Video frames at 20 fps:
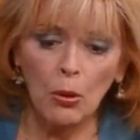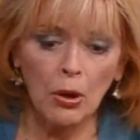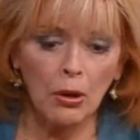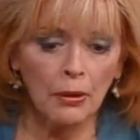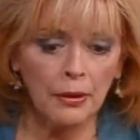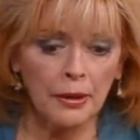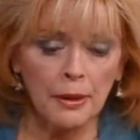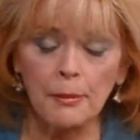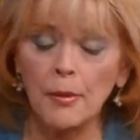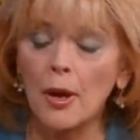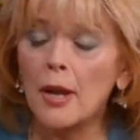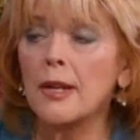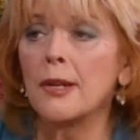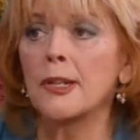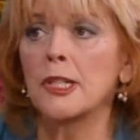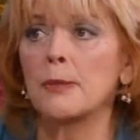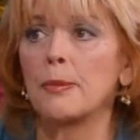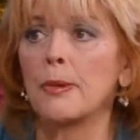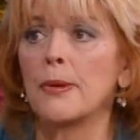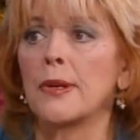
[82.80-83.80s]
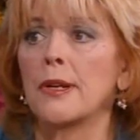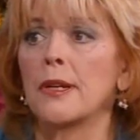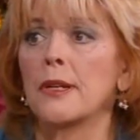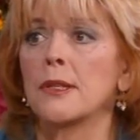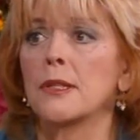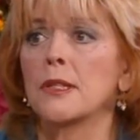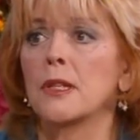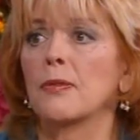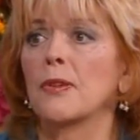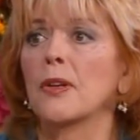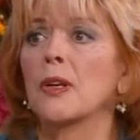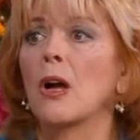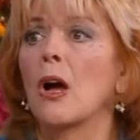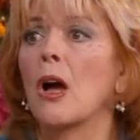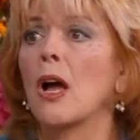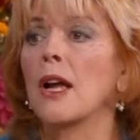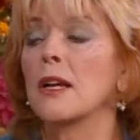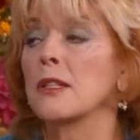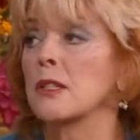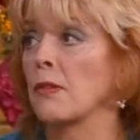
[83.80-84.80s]
Well, in my experience, if a
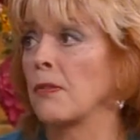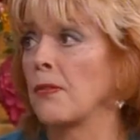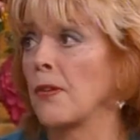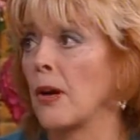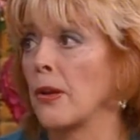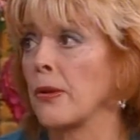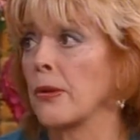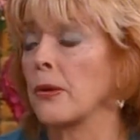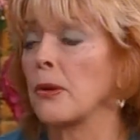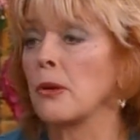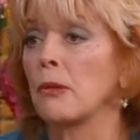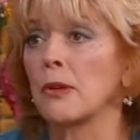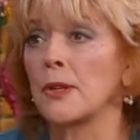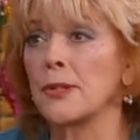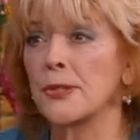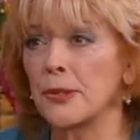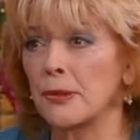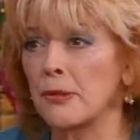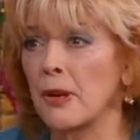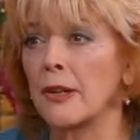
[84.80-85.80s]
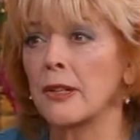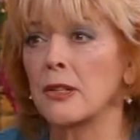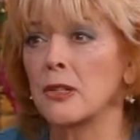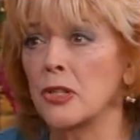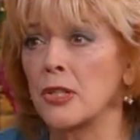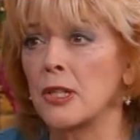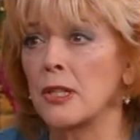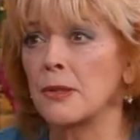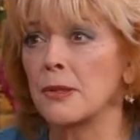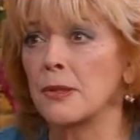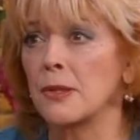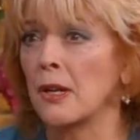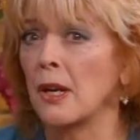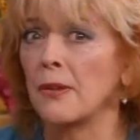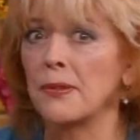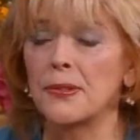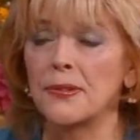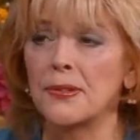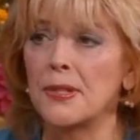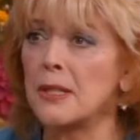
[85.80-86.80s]
guy has a father who runs around and cheats,
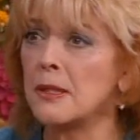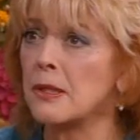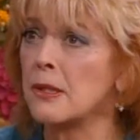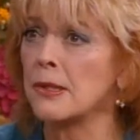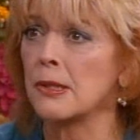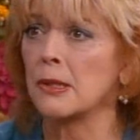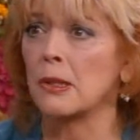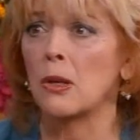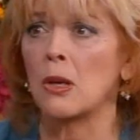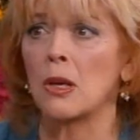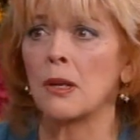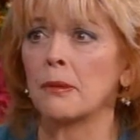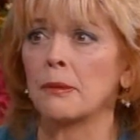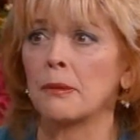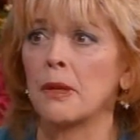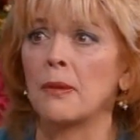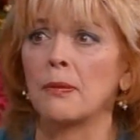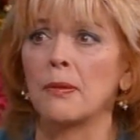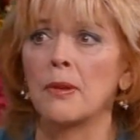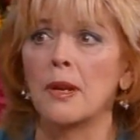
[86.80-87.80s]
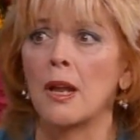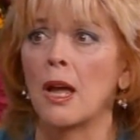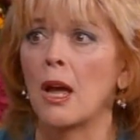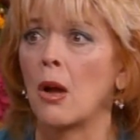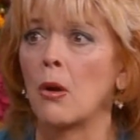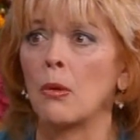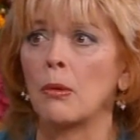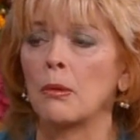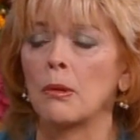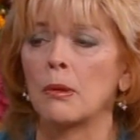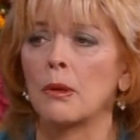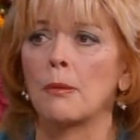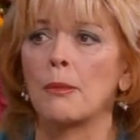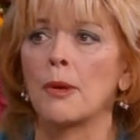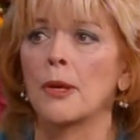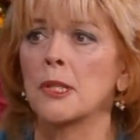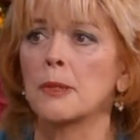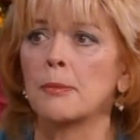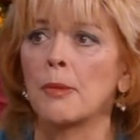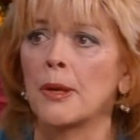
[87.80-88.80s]
and I've seen this a lot, even now
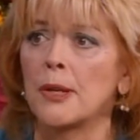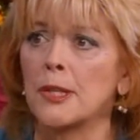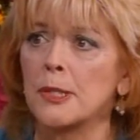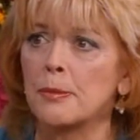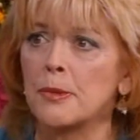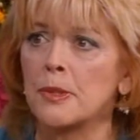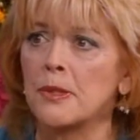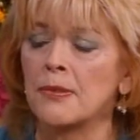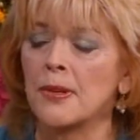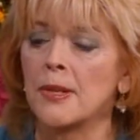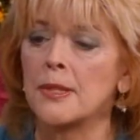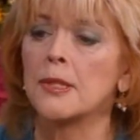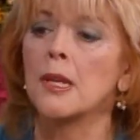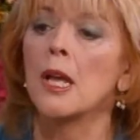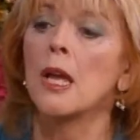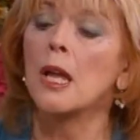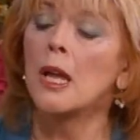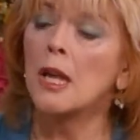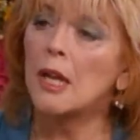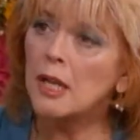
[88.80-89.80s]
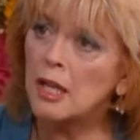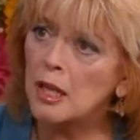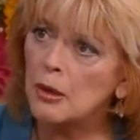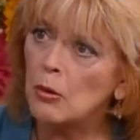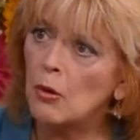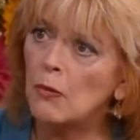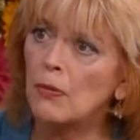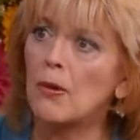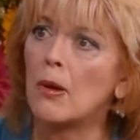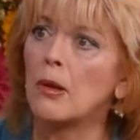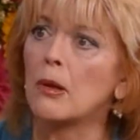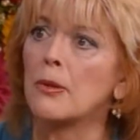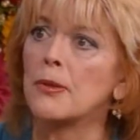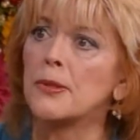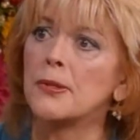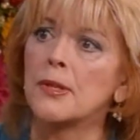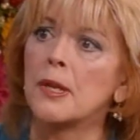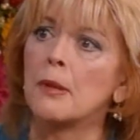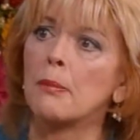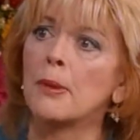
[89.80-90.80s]
amongst my husband's friends, he will follow
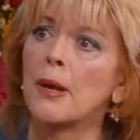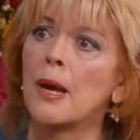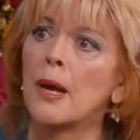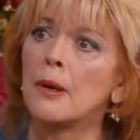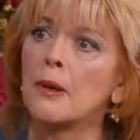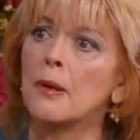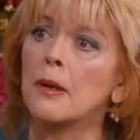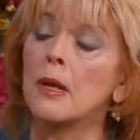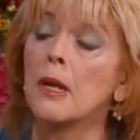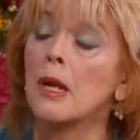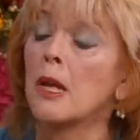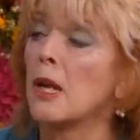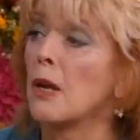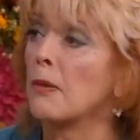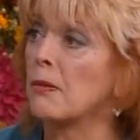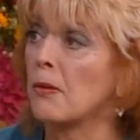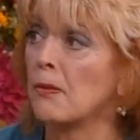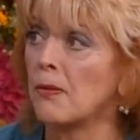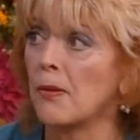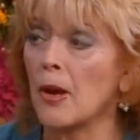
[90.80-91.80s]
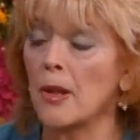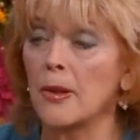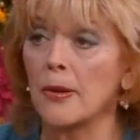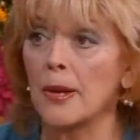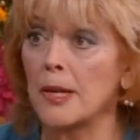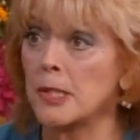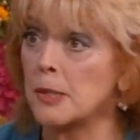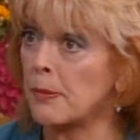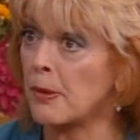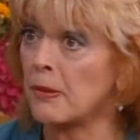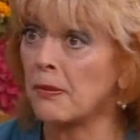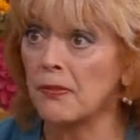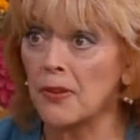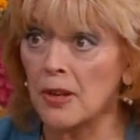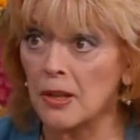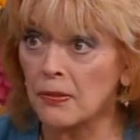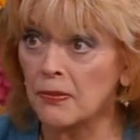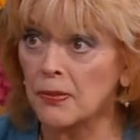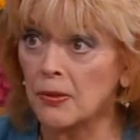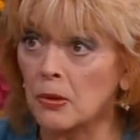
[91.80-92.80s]
the same pattern. If the father has been
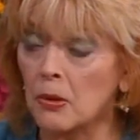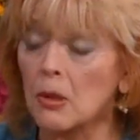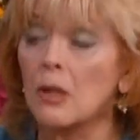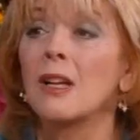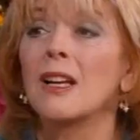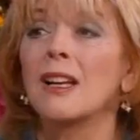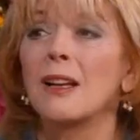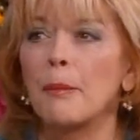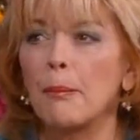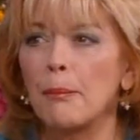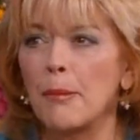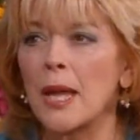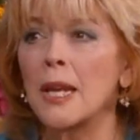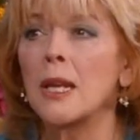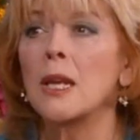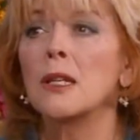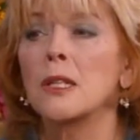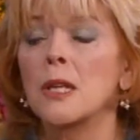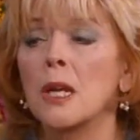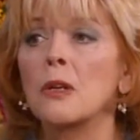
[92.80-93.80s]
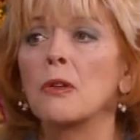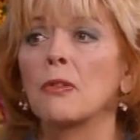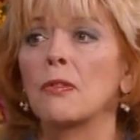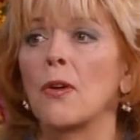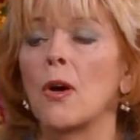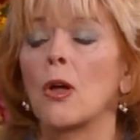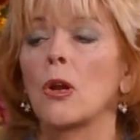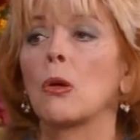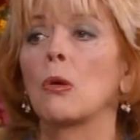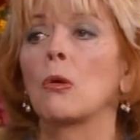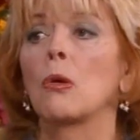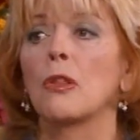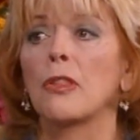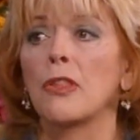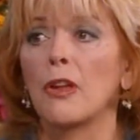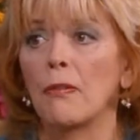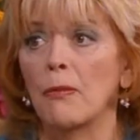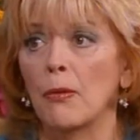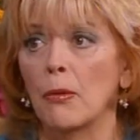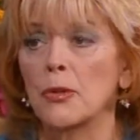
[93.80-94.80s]
faithful, men tend to follow
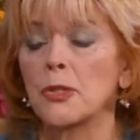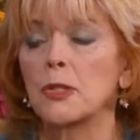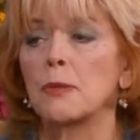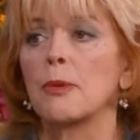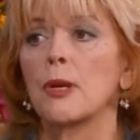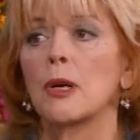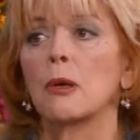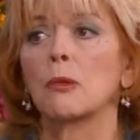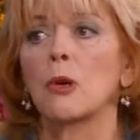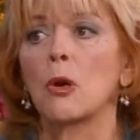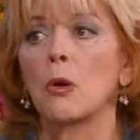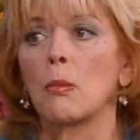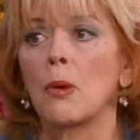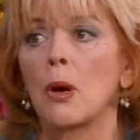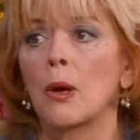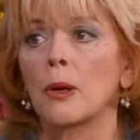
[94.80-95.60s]
their first male role